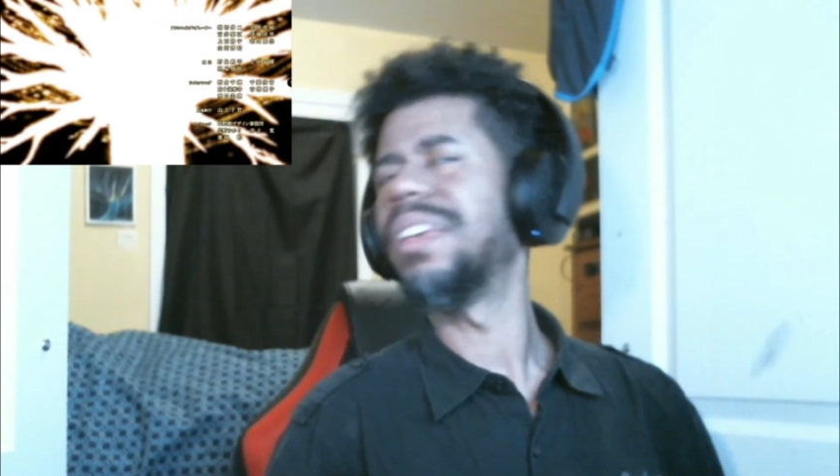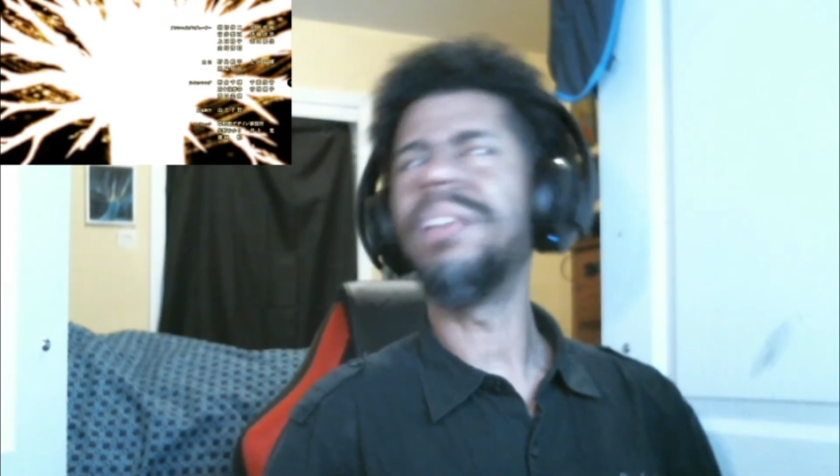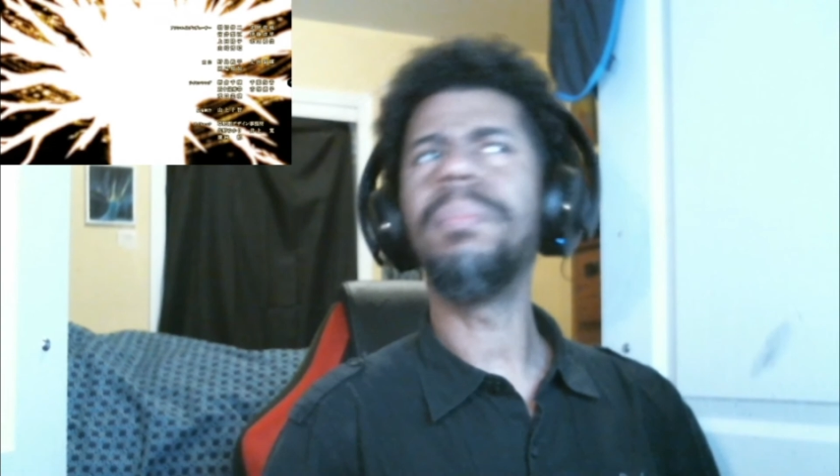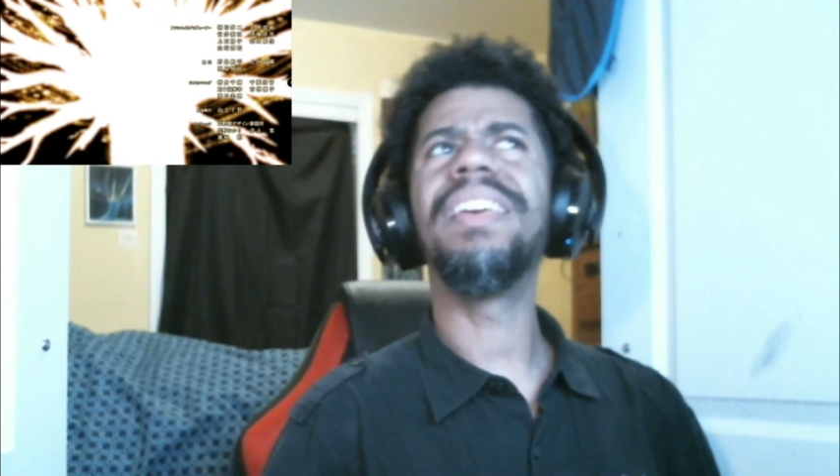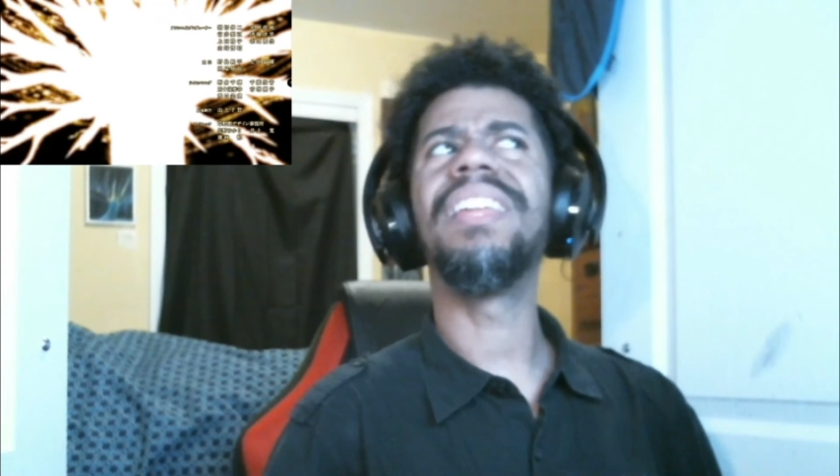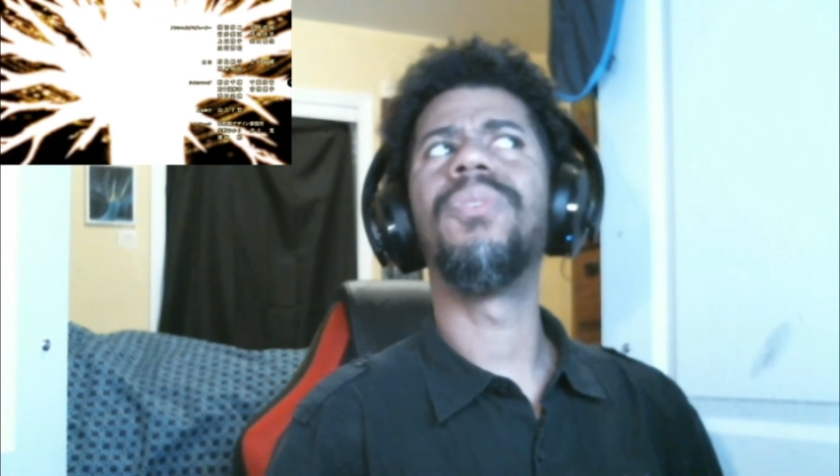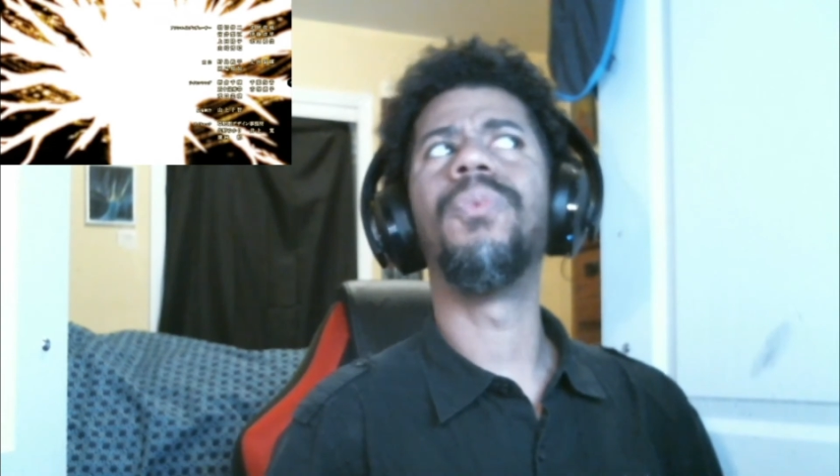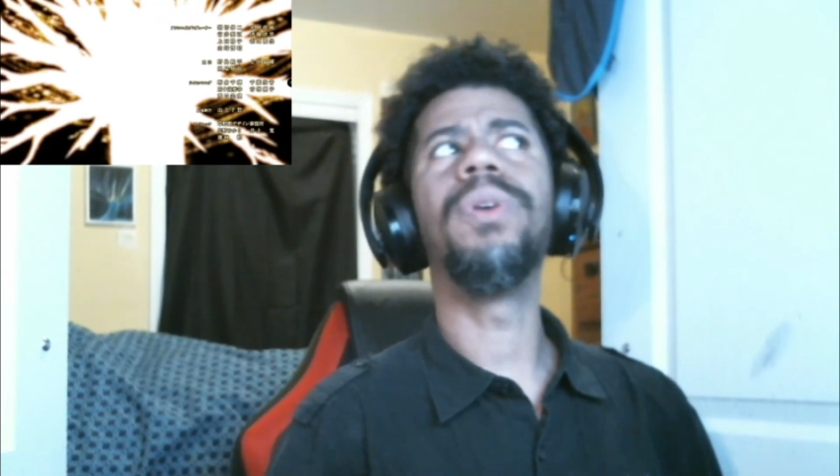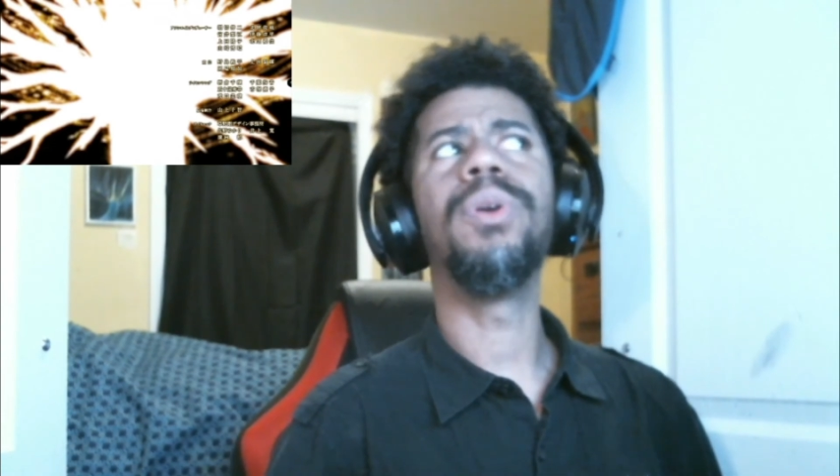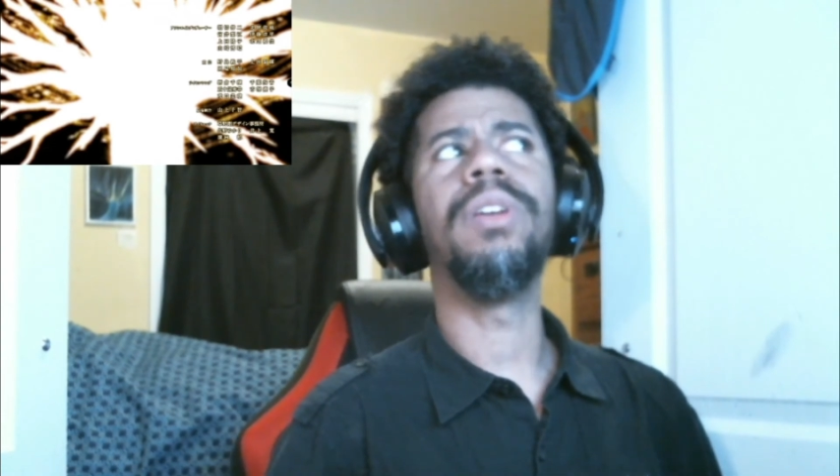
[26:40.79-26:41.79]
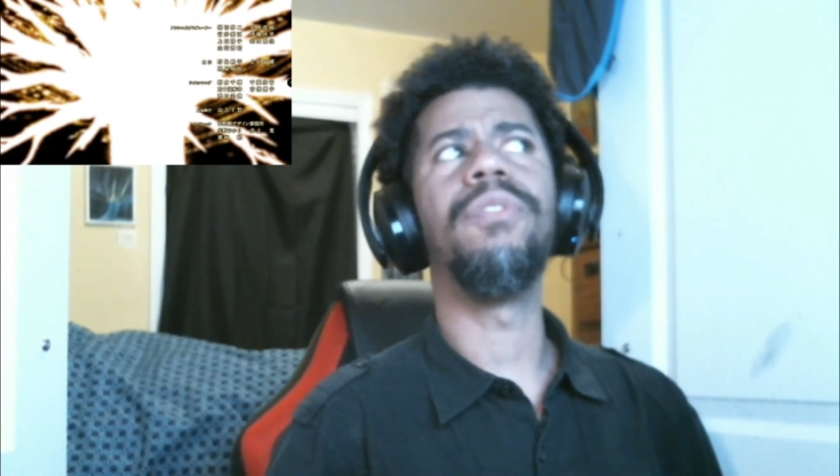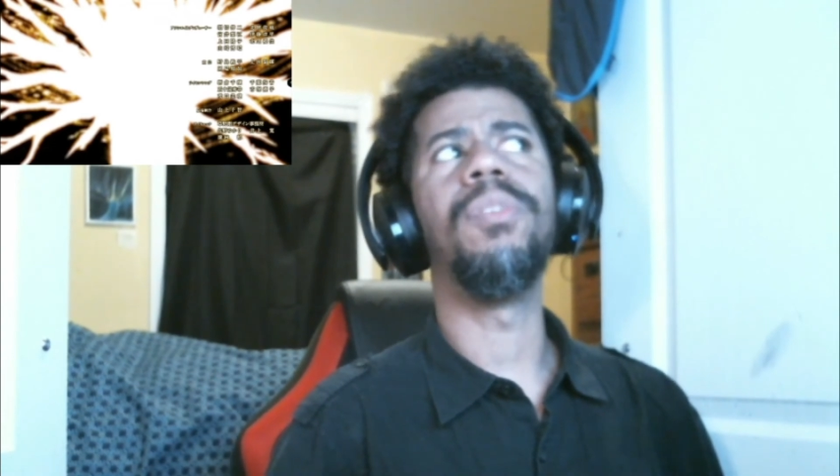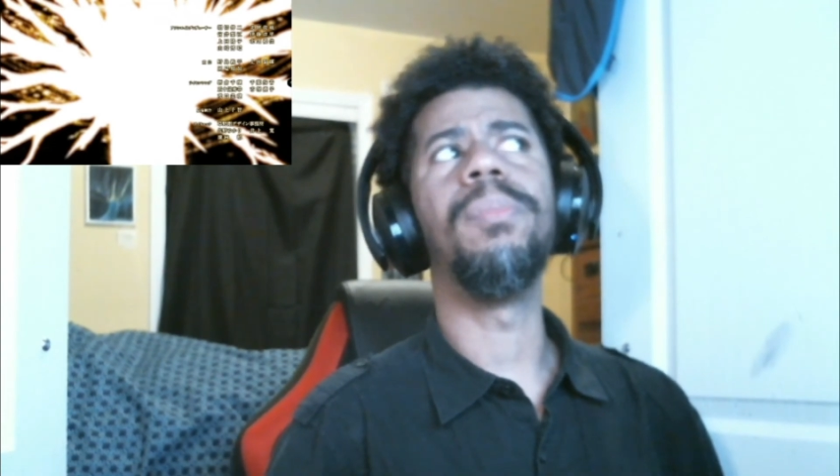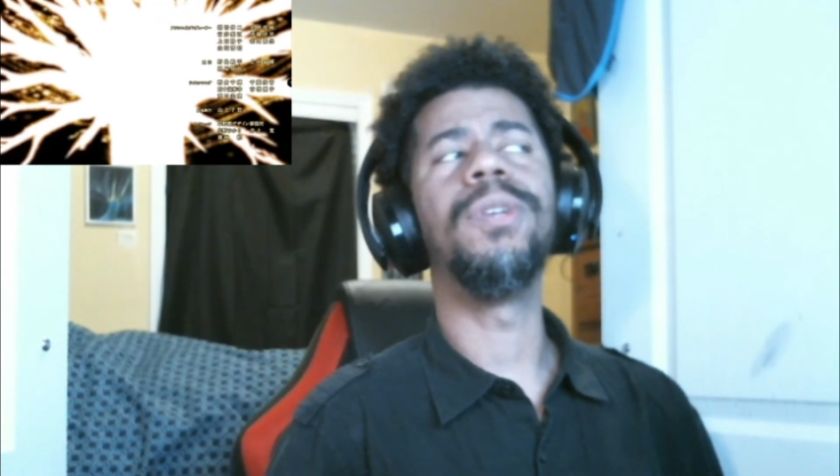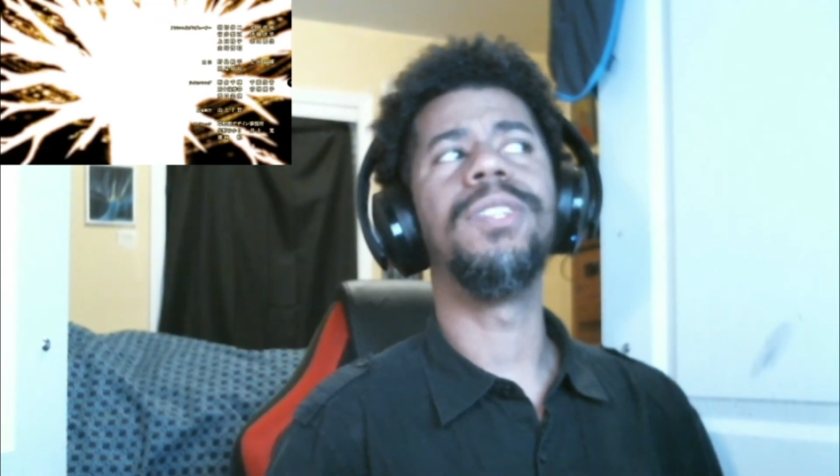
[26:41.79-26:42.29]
It'd be kind of weird if Ymir